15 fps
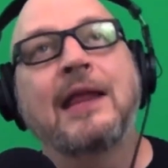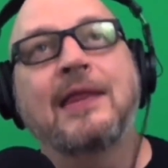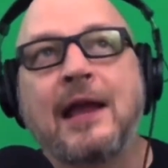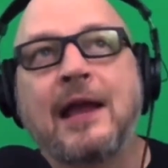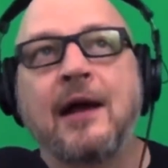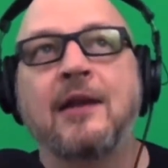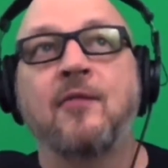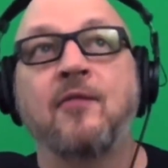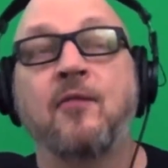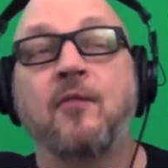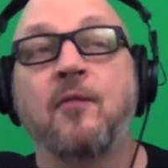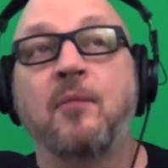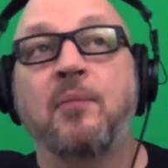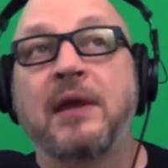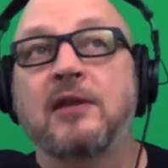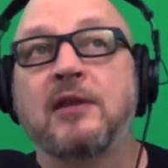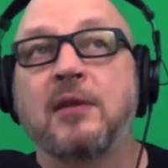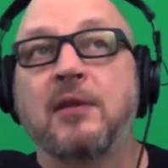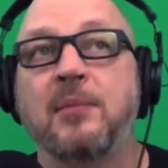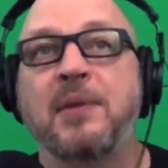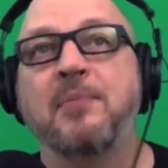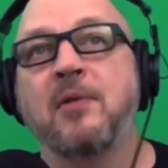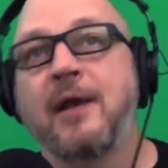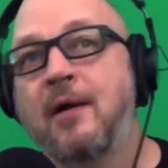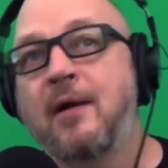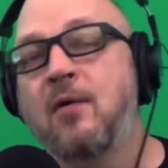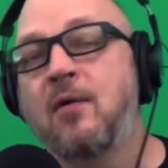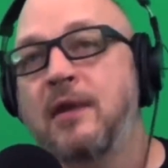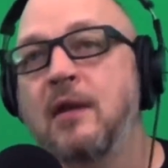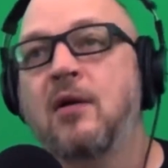they kind of pick the people
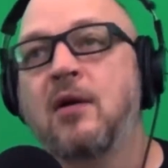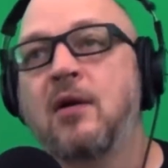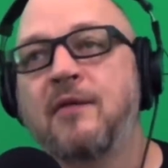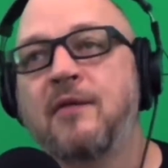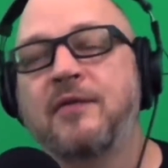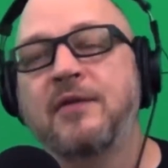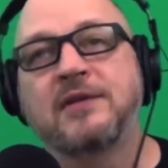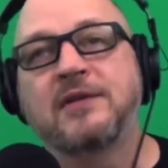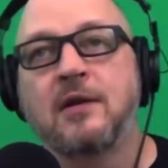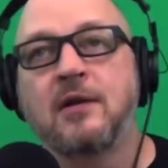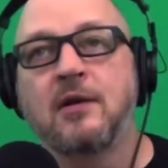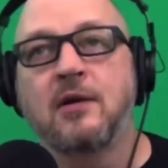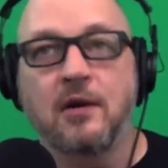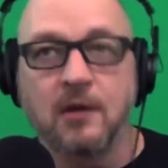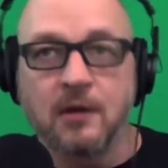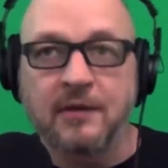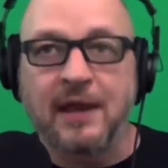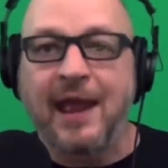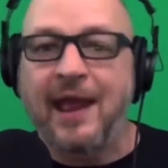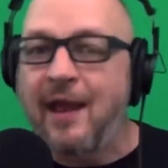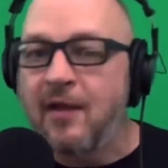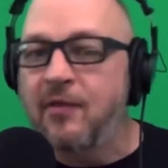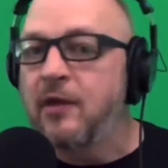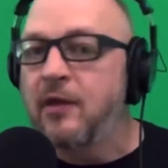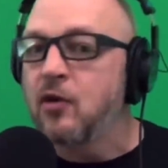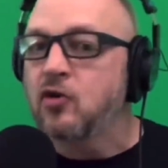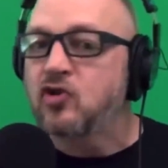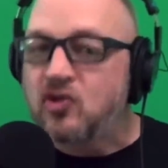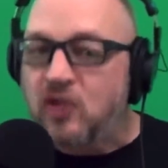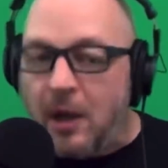out in the office that
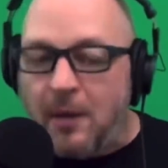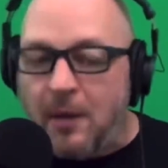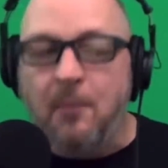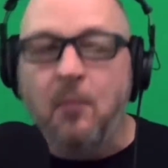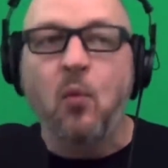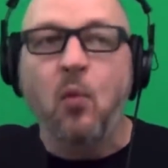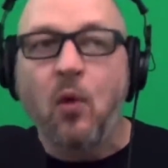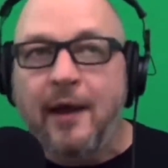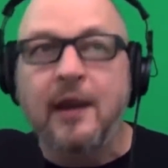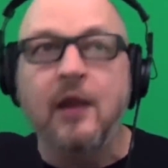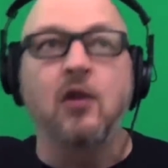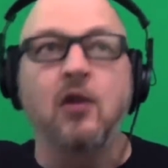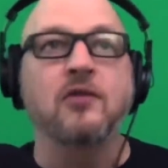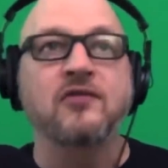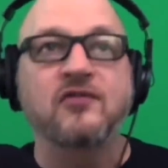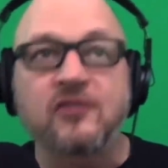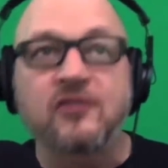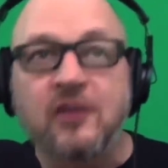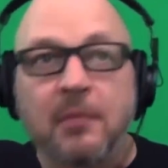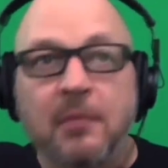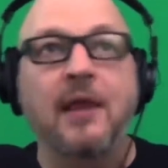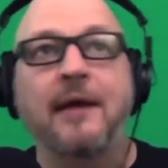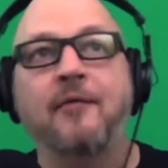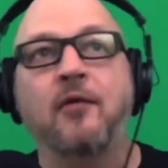are somewhat on some